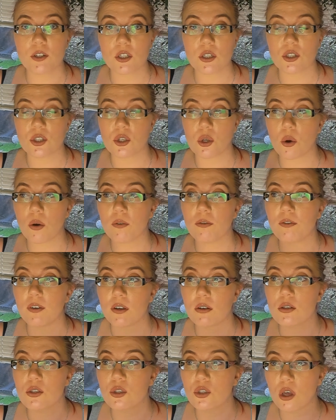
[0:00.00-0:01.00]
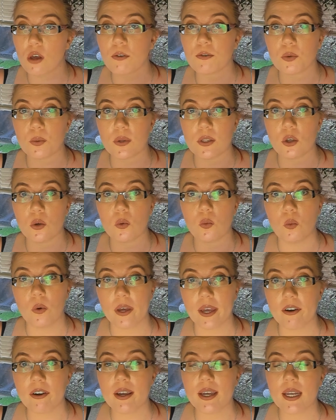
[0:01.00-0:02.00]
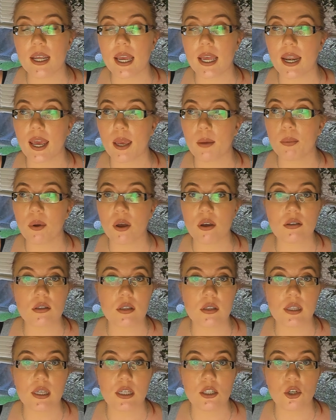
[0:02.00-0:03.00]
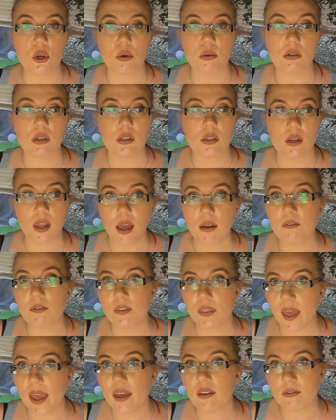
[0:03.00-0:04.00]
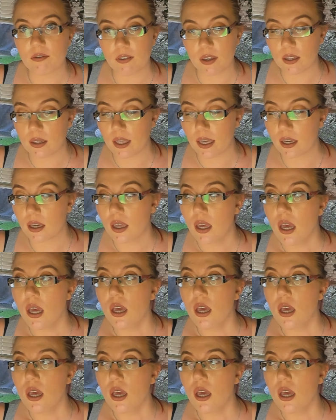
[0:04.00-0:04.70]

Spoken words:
So it feels soft when you wear it, and I personally don't love that feeling.